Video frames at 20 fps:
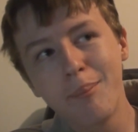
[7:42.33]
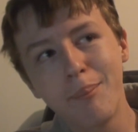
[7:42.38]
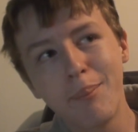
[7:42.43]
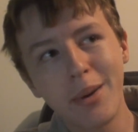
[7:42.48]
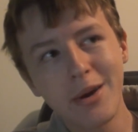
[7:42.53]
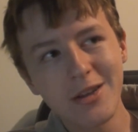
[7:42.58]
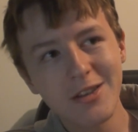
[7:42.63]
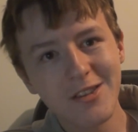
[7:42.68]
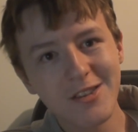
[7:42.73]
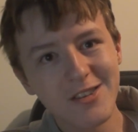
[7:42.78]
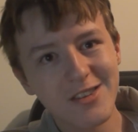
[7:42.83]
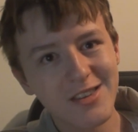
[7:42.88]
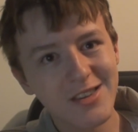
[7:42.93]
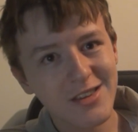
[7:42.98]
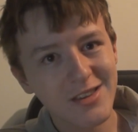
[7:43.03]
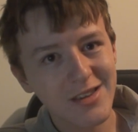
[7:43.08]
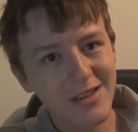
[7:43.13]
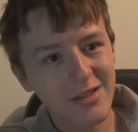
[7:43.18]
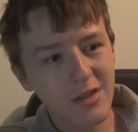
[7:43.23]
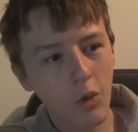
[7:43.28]

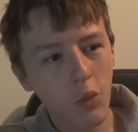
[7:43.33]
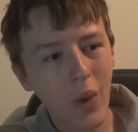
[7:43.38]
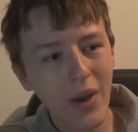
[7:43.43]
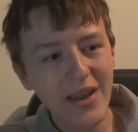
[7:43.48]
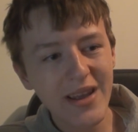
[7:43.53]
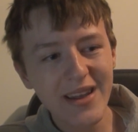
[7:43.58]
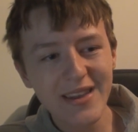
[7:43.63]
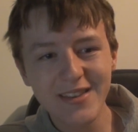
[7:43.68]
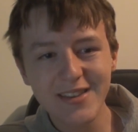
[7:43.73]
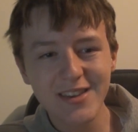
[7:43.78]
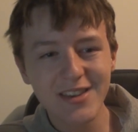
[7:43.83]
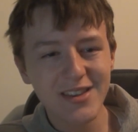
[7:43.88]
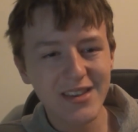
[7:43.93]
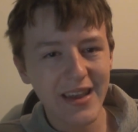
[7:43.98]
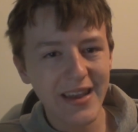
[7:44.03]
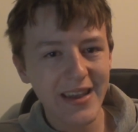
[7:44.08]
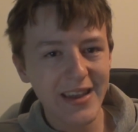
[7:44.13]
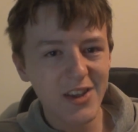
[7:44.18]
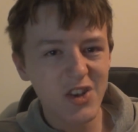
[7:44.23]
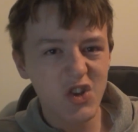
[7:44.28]
But the way it's
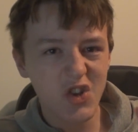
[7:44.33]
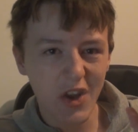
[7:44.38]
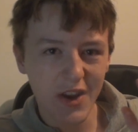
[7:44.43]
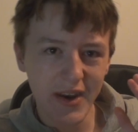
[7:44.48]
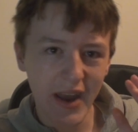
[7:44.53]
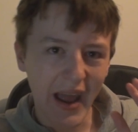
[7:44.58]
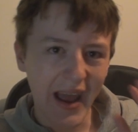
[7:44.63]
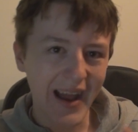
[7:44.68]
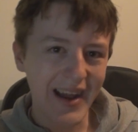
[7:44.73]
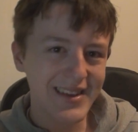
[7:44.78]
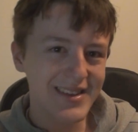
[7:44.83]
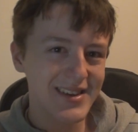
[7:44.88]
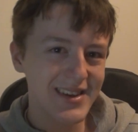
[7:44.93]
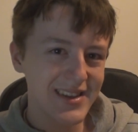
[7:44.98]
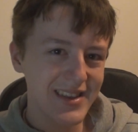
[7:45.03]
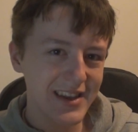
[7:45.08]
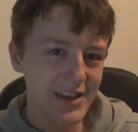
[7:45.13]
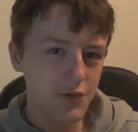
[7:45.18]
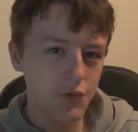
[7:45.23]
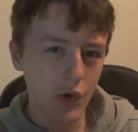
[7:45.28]
staged and
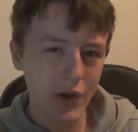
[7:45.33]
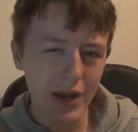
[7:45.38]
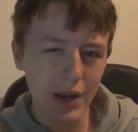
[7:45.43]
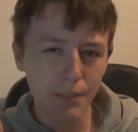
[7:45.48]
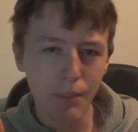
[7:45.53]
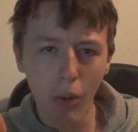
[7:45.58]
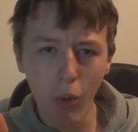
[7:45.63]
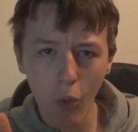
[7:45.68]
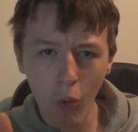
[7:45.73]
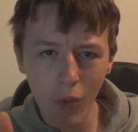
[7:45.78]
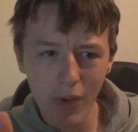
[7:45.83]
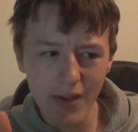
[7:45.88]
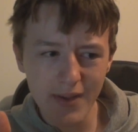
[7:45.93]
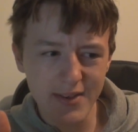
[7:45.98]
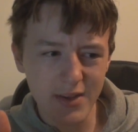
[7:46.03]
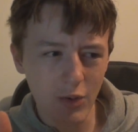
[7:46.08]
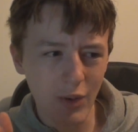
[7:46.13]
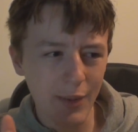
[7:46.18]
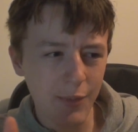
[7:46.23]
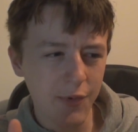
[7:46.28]
acted is really poorly,
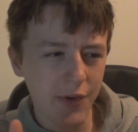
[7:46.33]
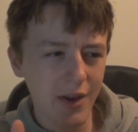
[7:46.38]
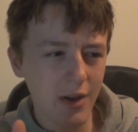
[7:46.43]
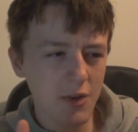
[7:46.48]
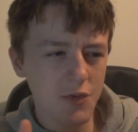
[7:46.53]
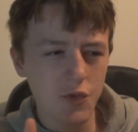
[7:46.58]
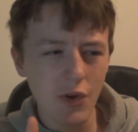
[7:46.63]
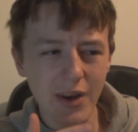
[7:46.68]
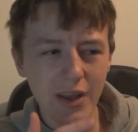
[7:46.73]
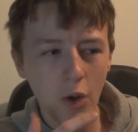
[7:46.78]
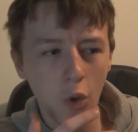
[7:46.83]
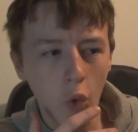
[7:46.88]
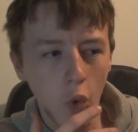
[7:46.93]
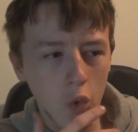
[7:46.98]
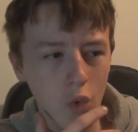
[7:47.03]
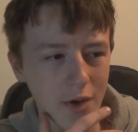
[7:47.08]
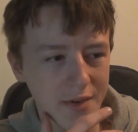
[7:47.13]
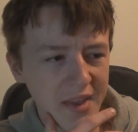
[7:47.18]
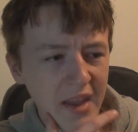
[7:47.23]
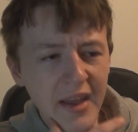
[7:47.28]
so it feels really
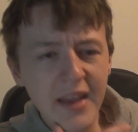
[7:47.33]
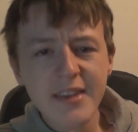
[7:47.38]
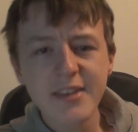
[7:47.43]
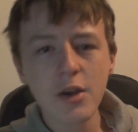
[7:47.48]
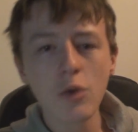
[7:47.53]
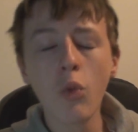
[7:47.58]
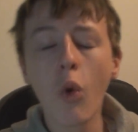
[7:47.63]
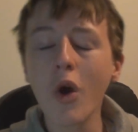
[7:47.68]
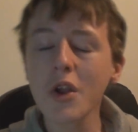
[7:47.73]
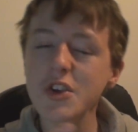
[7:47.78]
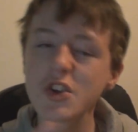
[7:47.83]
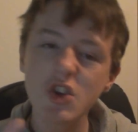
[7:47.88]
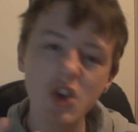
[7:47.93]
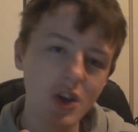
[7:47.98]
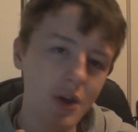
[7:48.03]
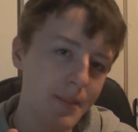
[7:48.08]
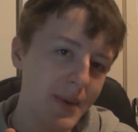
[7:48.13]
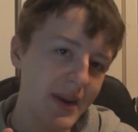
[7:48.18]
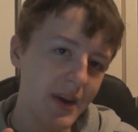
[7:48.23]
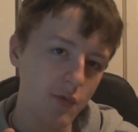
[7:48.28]
awkward. So what
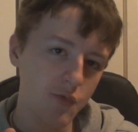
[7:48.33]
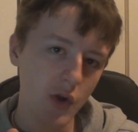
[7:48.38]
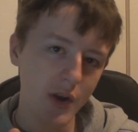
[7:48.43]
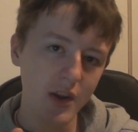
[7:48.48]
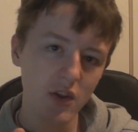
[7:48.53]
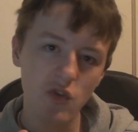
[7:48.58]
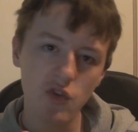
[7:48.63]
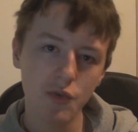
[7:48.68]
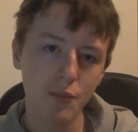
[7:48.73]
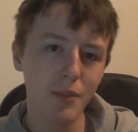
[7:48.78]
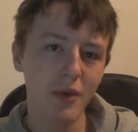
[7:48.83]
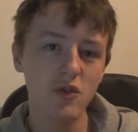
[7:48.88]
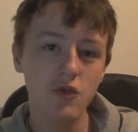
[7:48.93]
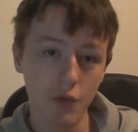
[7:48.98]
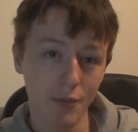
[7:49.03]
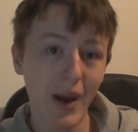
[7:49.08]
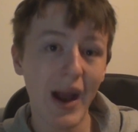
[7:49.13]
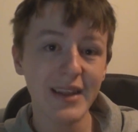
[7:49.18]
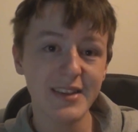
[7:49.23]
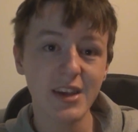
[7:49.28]
should have been a really
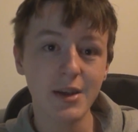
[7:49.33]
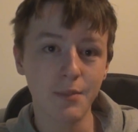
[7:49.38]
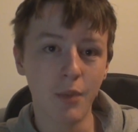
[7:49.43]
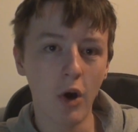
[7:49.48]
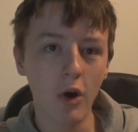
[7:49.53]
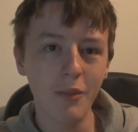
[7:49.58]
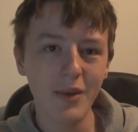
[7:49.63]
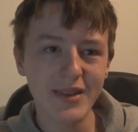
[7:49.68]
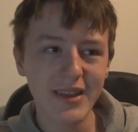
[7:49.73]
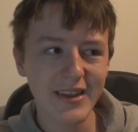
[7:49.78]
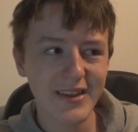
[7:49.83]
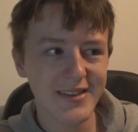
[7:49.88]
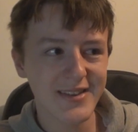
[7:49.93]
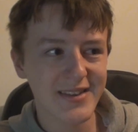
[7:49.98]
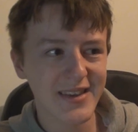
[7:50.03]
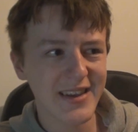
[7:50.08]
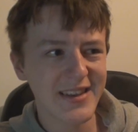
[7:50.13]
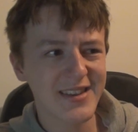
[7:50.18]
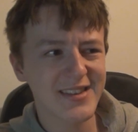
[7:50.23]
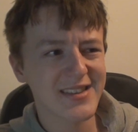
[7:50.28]
dramatic moment
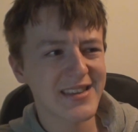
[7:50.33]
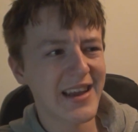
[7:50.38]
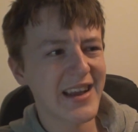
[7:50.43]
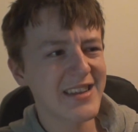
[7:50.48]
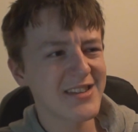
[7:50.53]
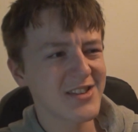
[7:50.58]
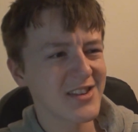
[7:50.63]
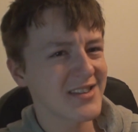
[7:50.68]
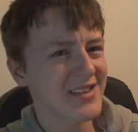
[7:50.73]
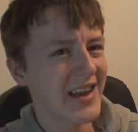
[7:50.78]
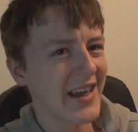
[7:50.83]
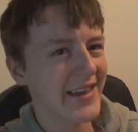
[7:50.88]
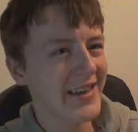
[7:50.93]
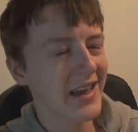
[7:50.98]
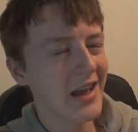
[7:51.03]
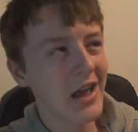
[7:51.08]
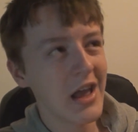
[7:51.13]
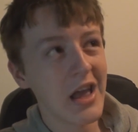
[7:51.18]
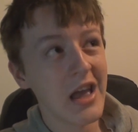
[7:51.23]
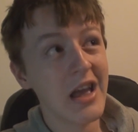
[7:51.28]
is instead just
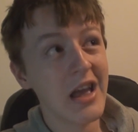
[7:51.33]
like